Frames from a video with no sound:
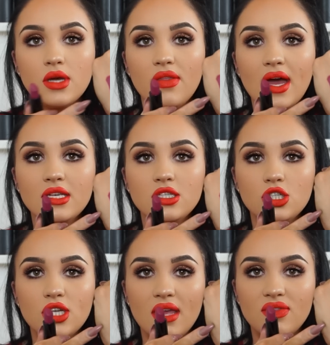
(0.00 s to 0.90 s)
So that is
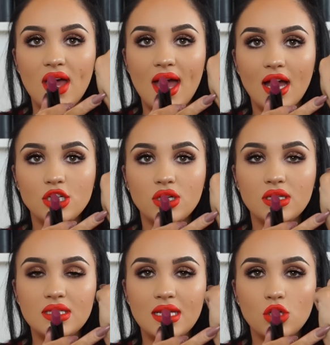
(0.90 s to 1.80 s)
the shade there. As you
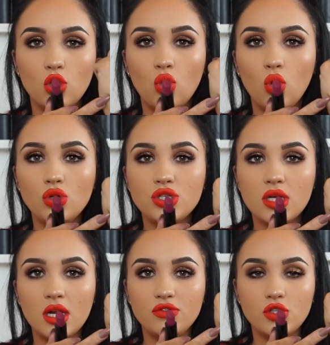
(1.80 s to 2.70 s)
can see, it's a gorgeous
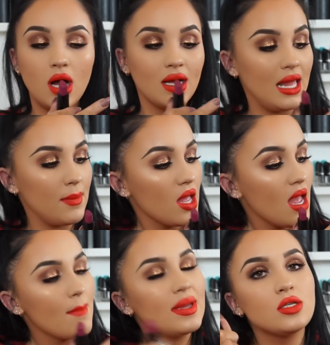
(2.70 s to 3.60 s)
kind of dark lip,
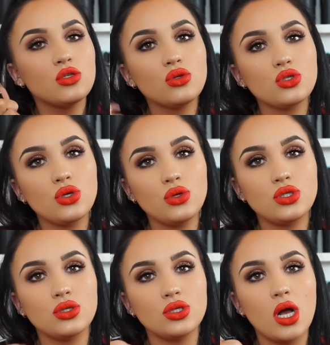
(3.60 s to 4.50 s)
but it's not
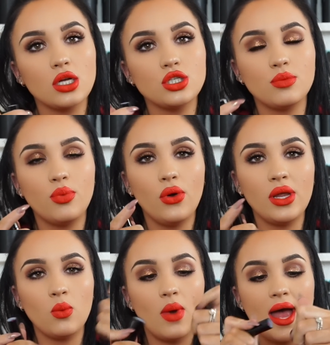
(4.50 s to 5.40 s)
too dark to the
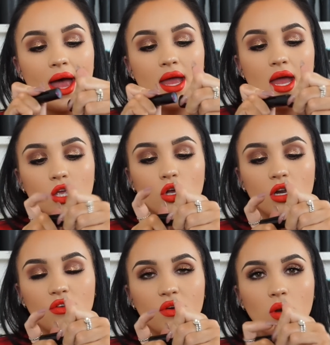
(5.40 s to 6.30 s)
point where you're
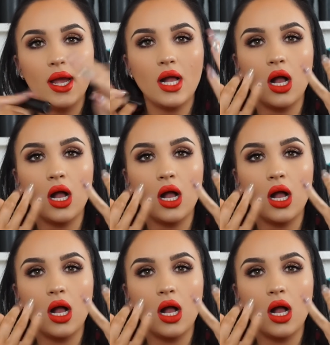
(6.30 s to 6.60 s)
going to feel like